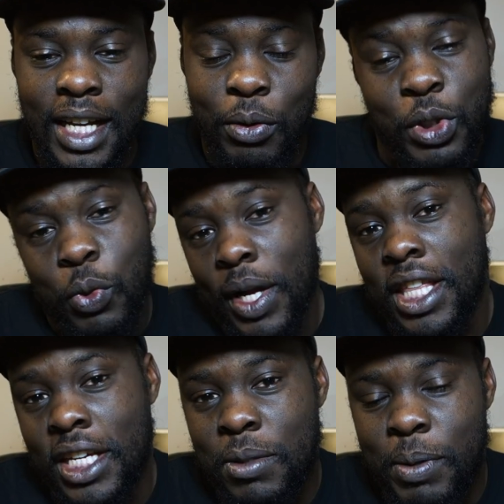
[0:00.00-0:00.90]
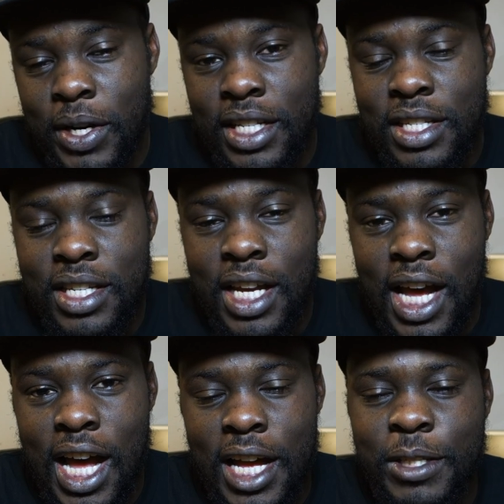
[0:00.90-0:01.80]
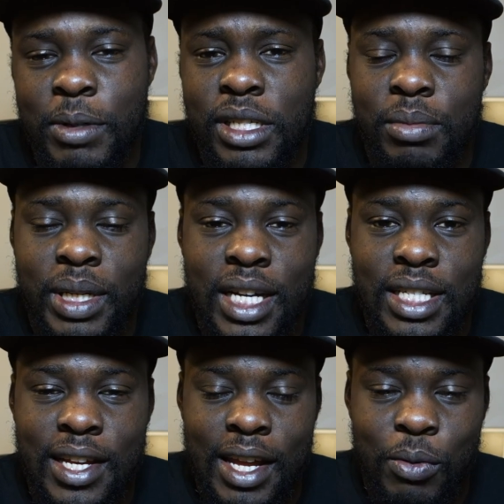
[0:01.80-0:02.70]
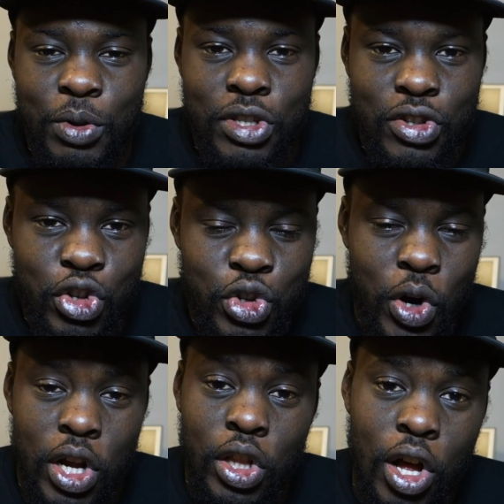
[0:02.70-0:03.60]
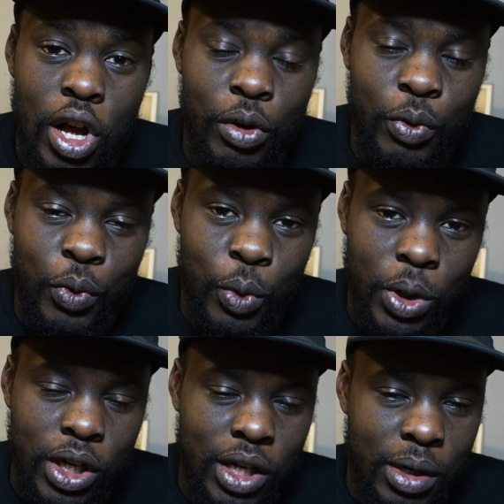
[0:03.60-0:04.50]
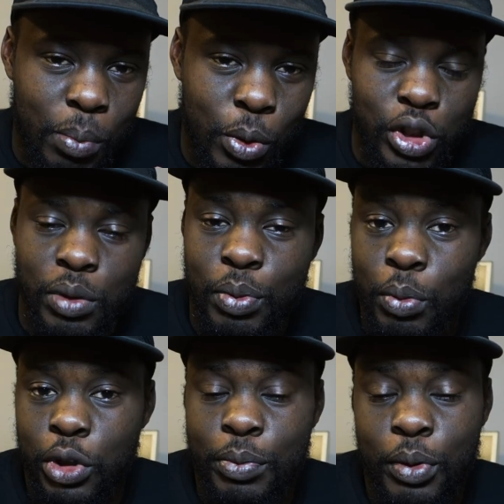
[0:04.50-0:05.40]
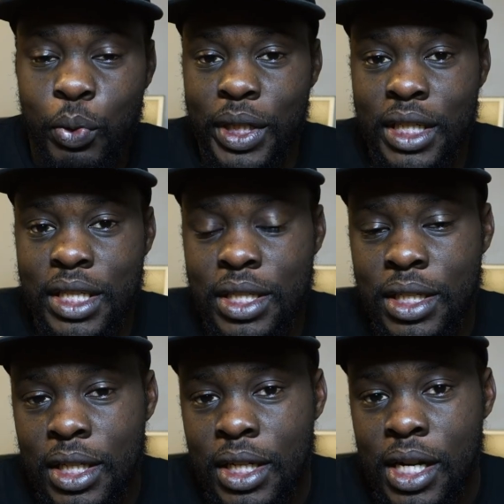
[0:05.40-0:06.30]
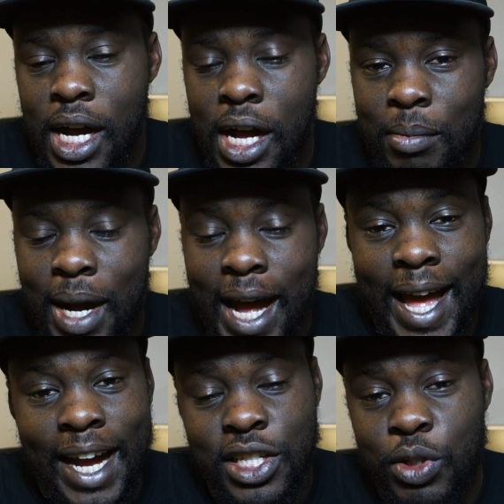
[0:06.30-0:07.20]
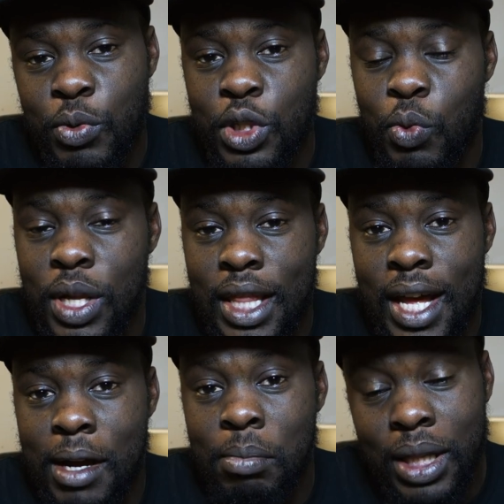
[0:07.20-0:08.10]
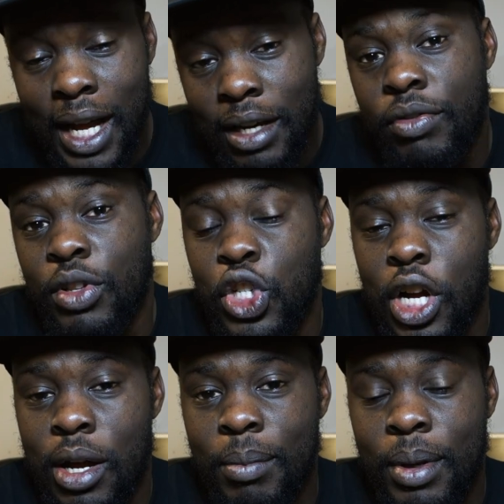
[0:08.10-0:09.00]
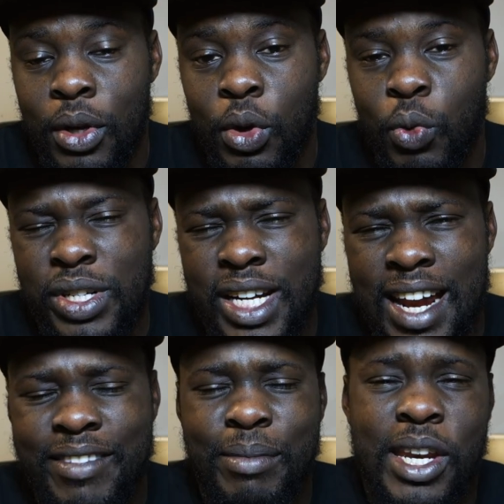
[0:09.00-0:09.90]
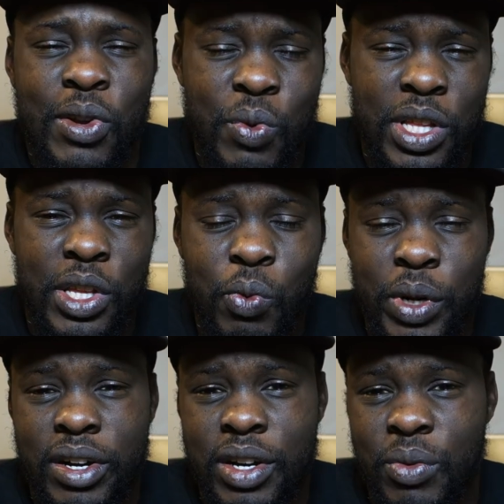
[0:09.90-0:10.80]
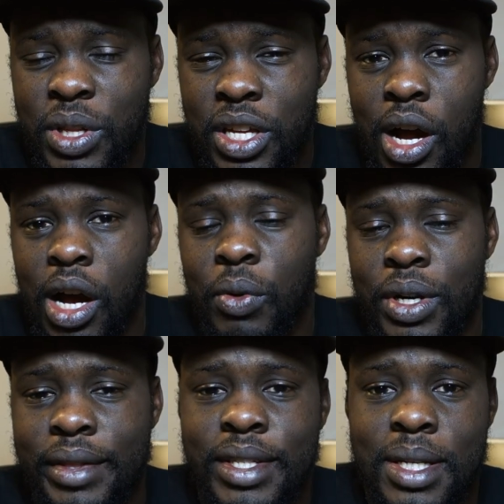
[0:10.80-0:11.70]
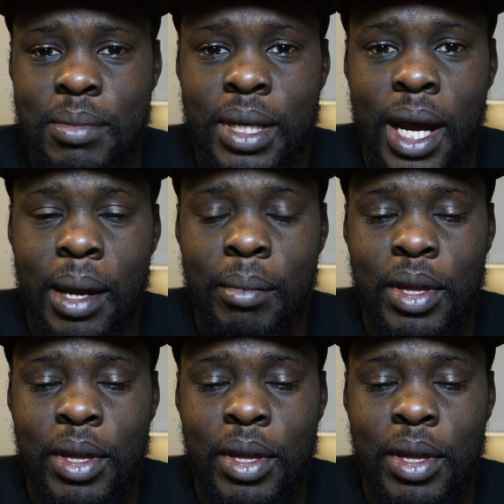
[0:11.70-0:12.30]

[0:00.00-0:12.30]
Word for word: It was quite the experience, especially because I was strung along for multiple weeks. I actually was the one that applied for the job, which kind of made it really weird and really awkward at the same time.